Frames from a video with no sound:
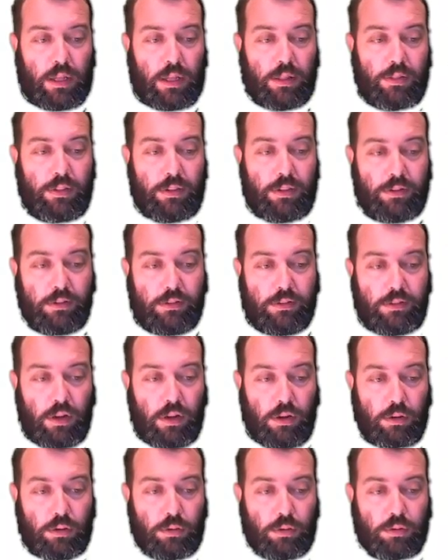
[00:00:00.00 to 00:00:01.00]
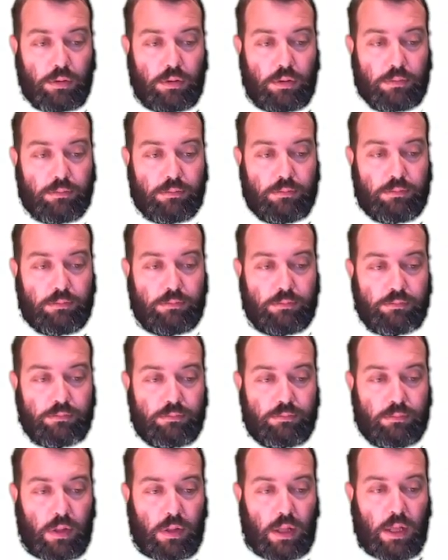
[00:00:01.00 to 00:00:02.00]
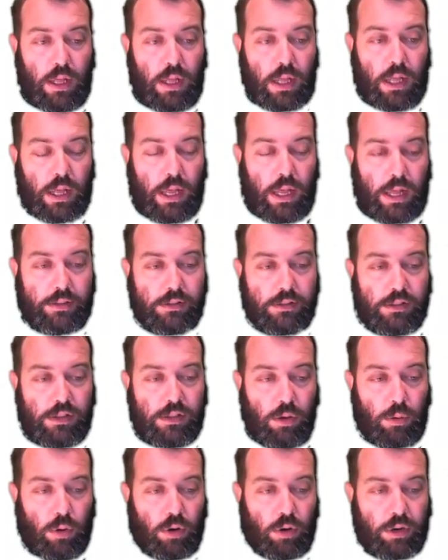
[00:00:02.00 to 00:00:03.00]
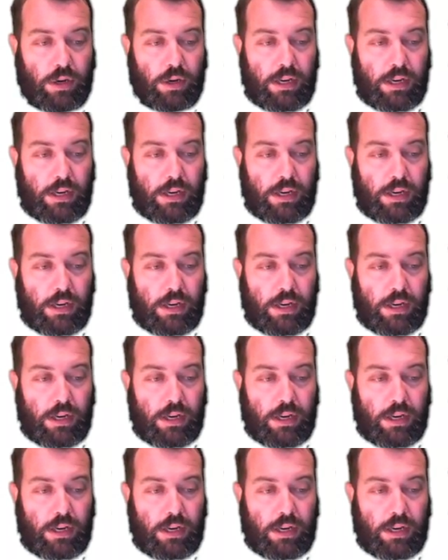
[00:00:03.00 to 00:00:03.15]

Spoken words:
This is no good. And so on.